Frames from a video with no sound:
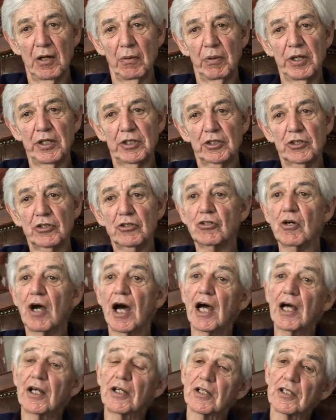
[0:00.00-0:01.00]
which
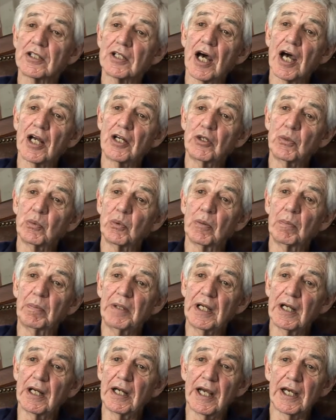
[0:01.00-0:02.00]
try and decide who will
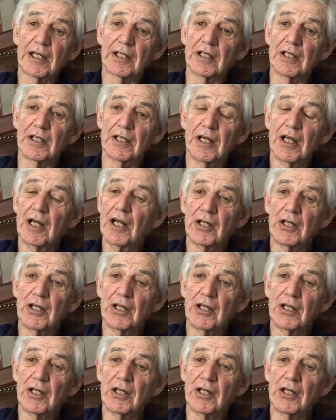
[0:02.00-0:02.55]
be elected.